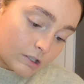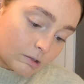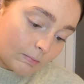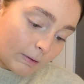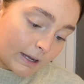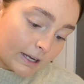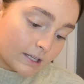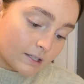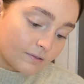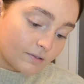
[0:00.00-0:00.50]

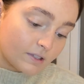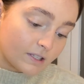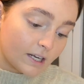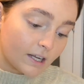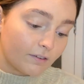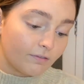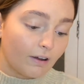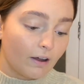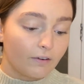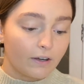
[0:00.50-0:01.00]
base stick
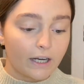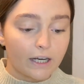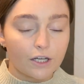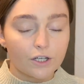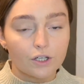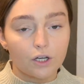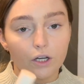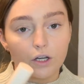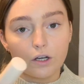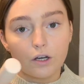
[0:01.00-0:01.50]

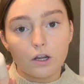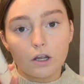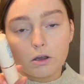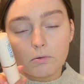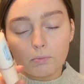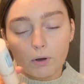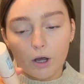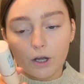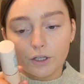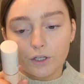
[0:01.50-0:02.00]
foundation, but
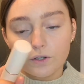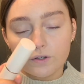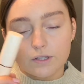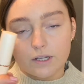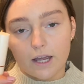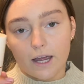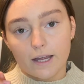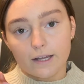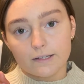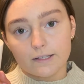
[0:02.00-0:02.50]
I use it
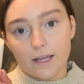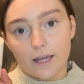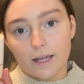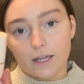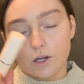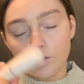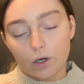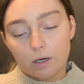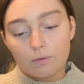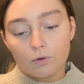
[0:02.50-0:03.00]
as a
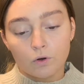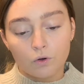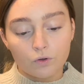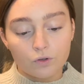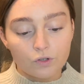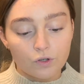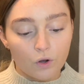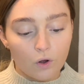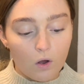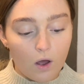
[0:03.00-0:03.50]
cream
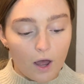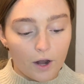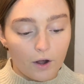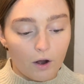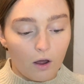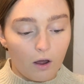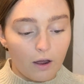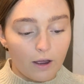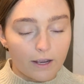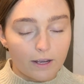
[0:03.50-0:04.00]
contour, and
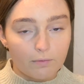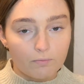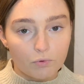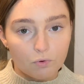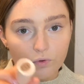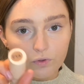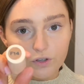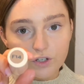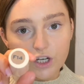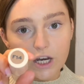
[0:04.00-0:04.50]
I
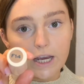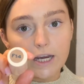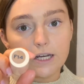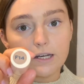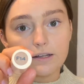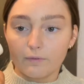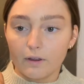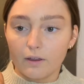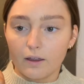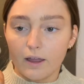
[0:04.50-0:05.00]
brought the shade
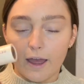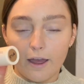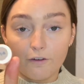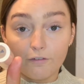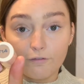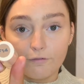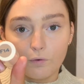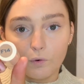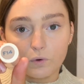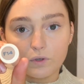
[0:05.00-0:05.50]

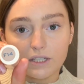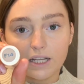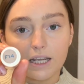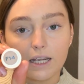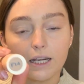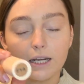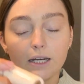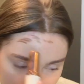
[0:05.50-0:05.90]
F14.